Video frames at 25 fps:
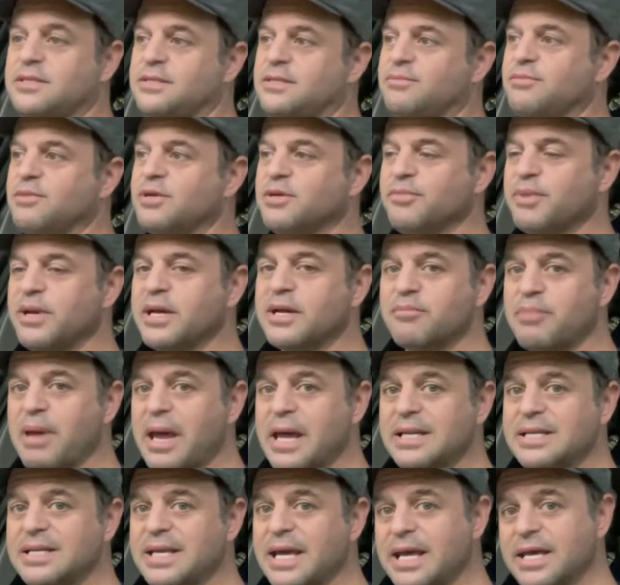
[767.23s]
I'm going to make
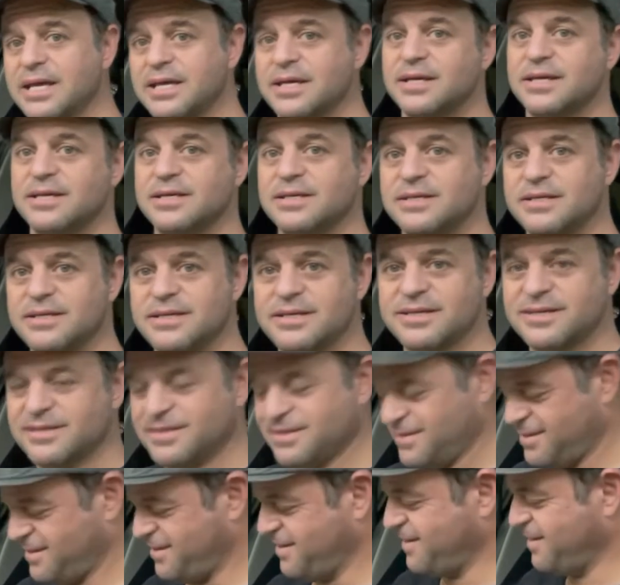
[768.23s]
pancake
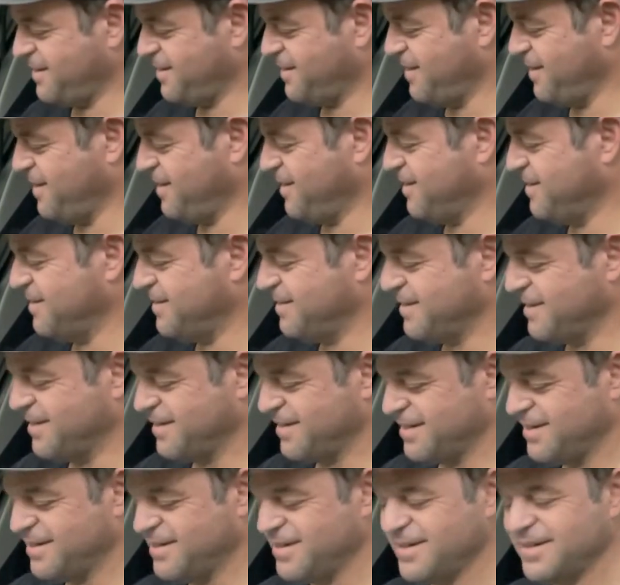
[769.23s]
and
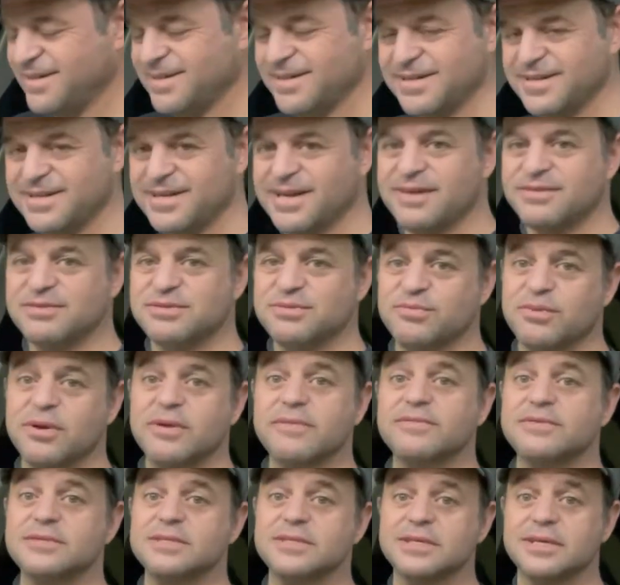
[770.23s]
have some
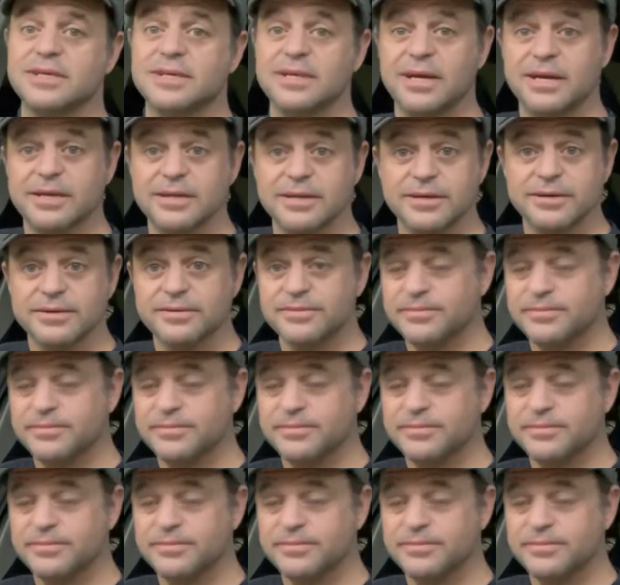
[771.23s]
breakfast and get out of here.